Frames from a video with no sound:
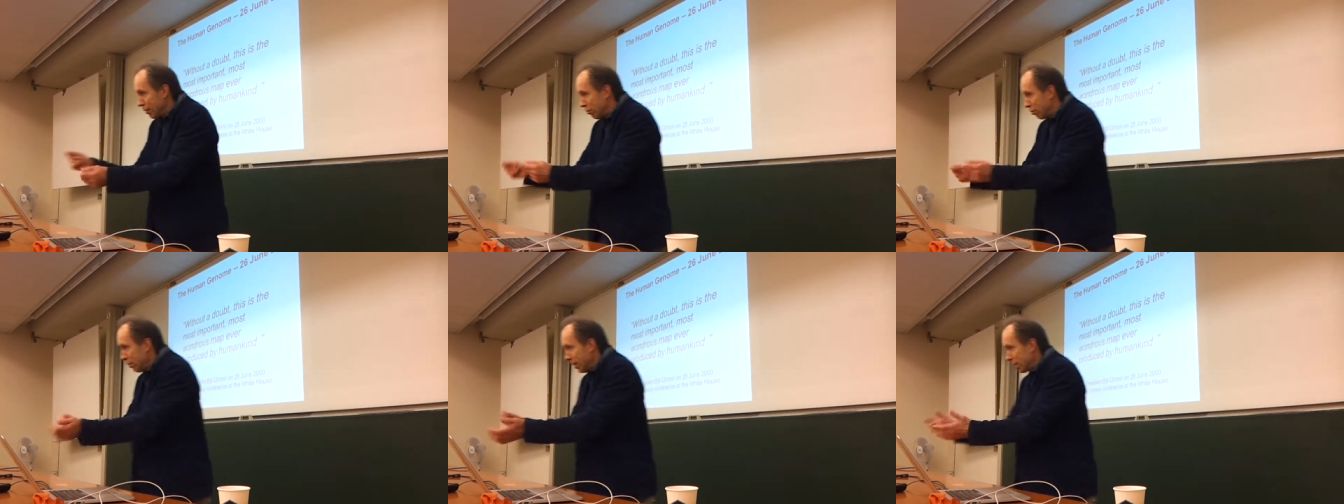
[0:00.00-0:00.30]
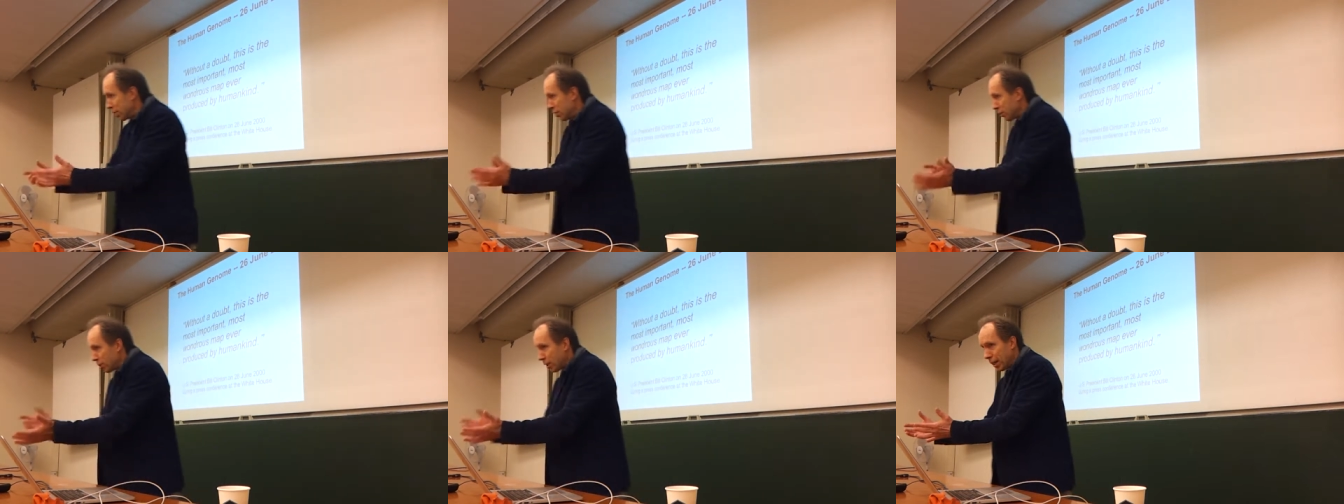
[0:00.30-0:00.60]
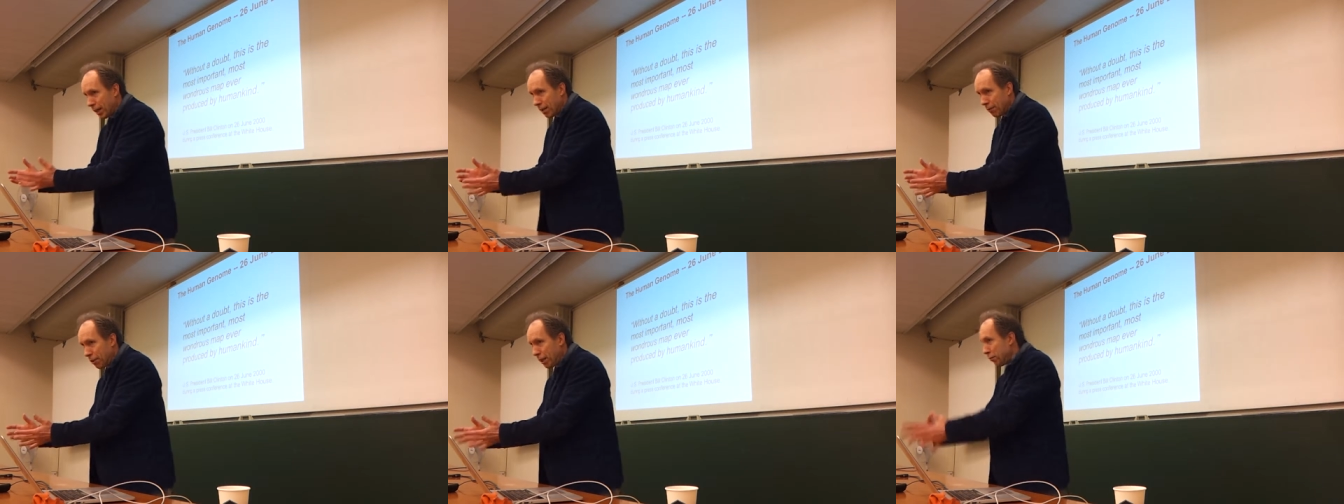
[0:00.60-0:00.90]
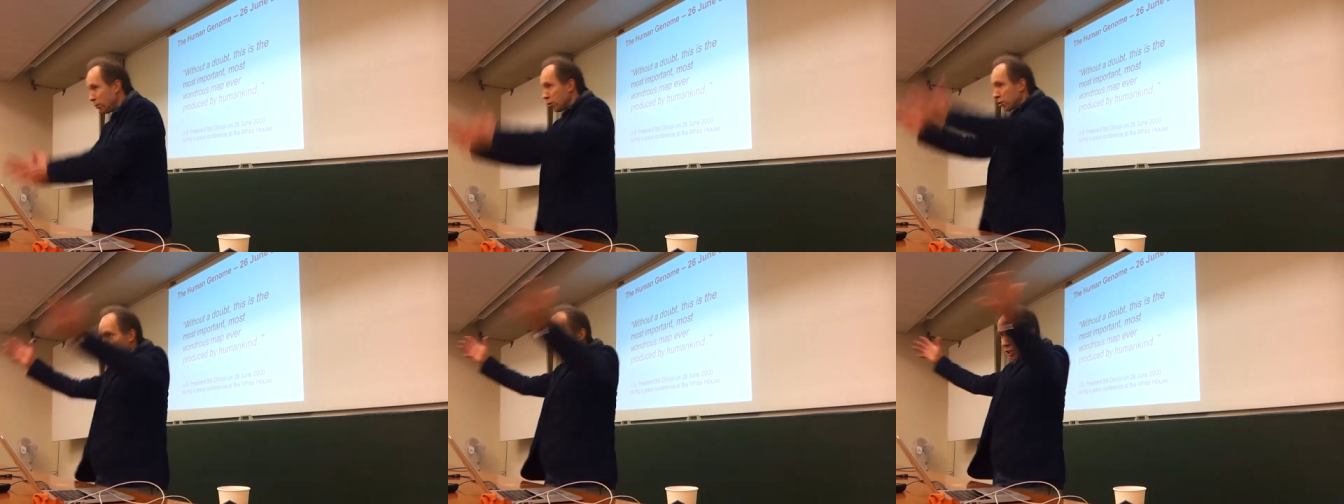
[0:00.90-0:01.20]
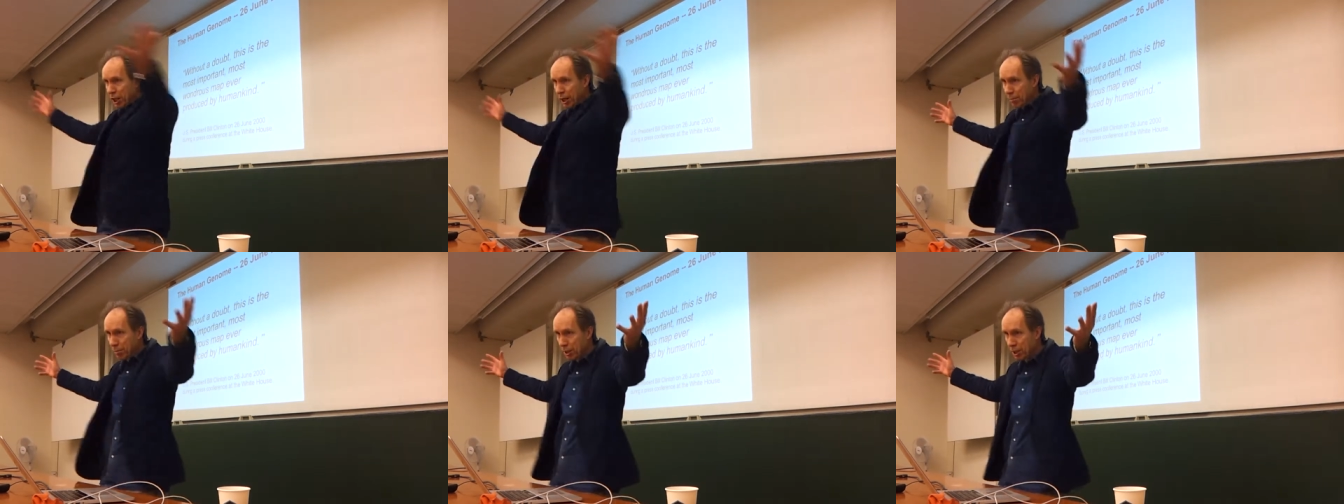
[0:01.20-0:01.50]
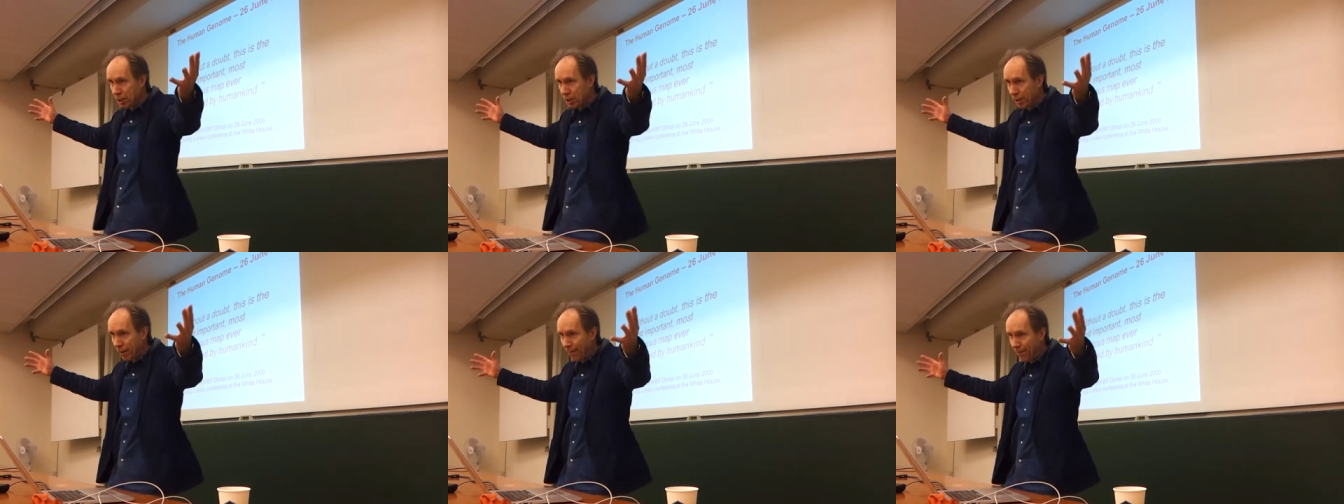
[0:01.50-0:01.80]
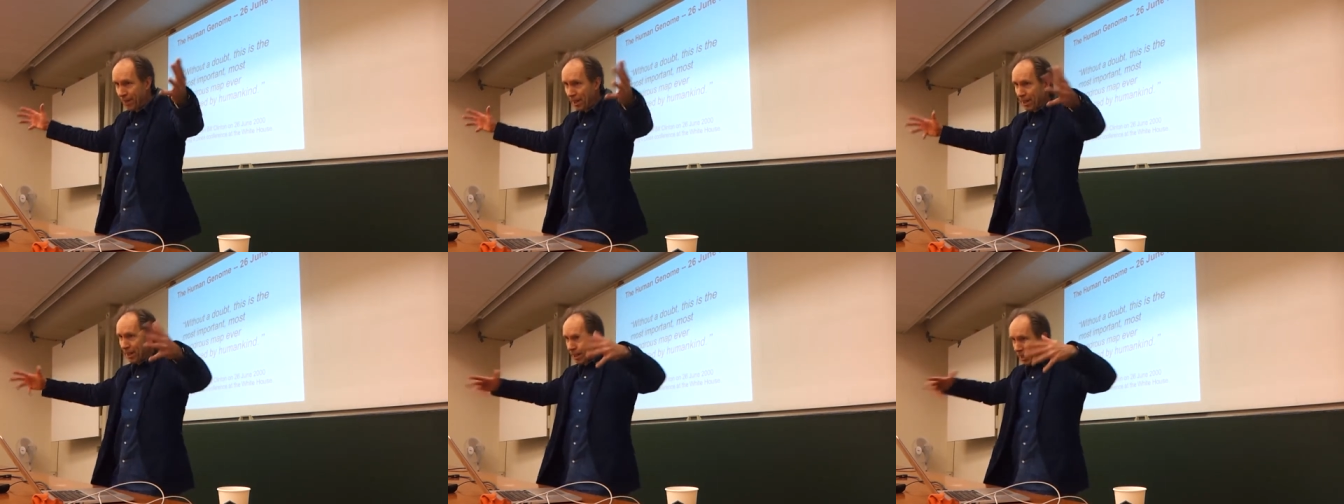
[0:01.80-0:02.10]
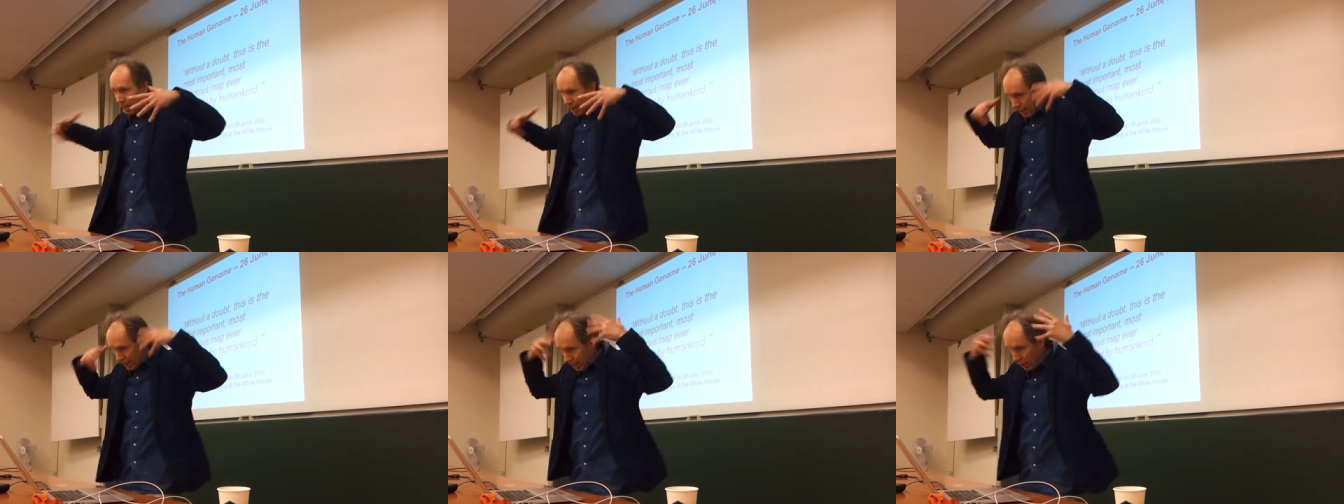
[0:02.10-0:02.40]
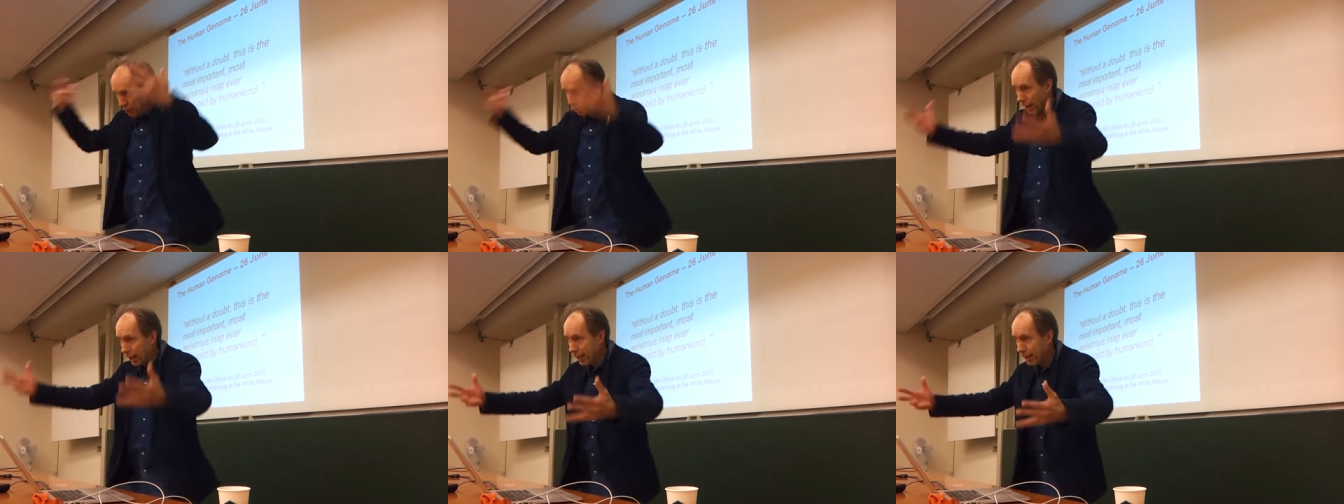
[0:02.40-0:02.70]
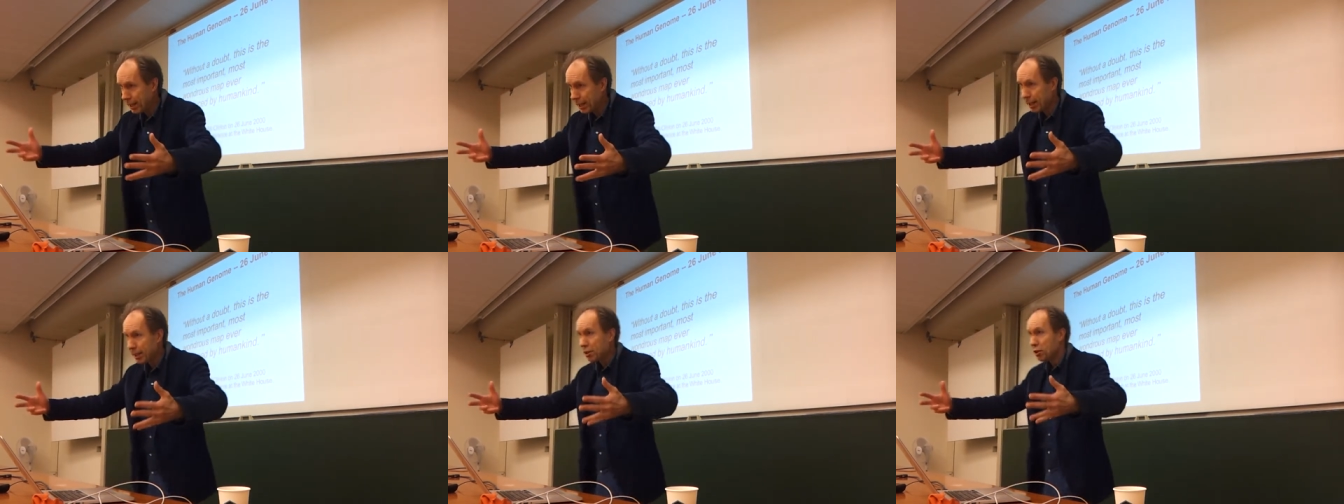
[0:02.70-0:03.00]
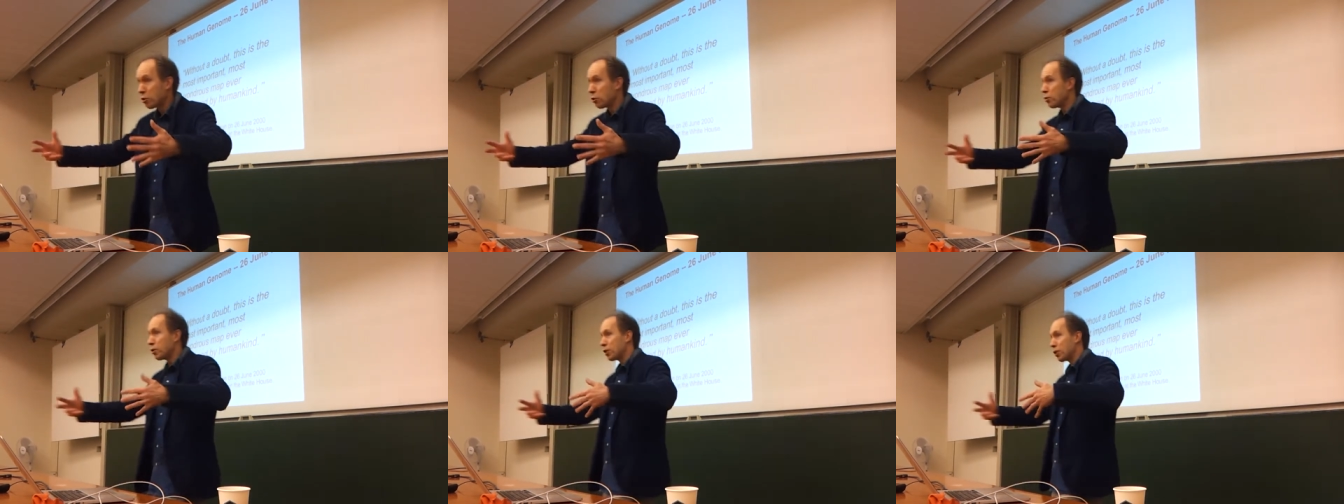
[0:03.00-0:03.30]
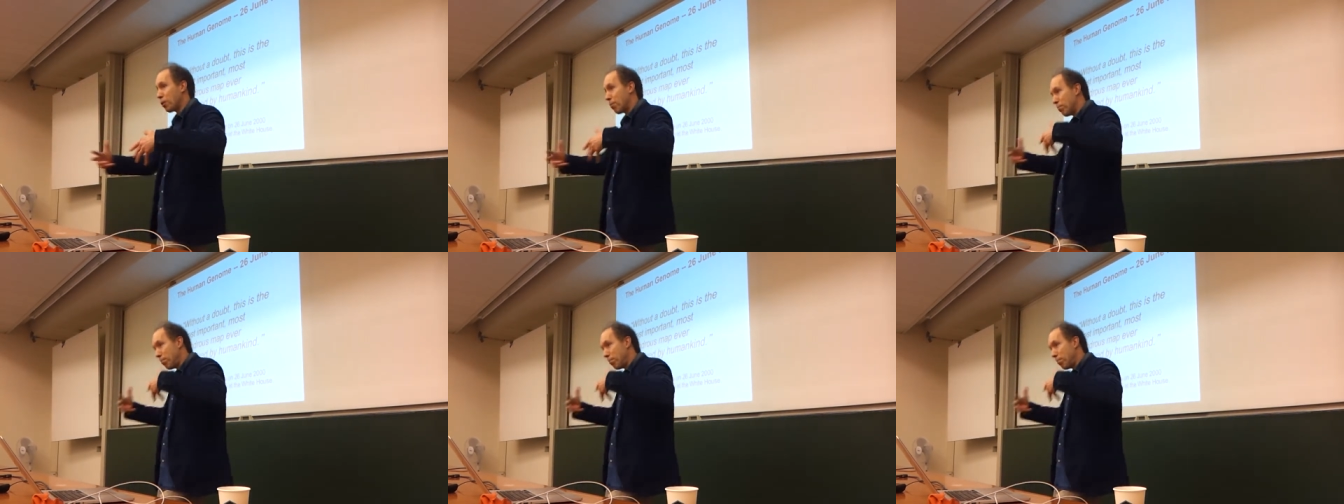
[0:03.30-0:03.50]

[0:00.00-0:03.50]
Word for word: information together. We have all the snips. Calculating it, doing the, uh,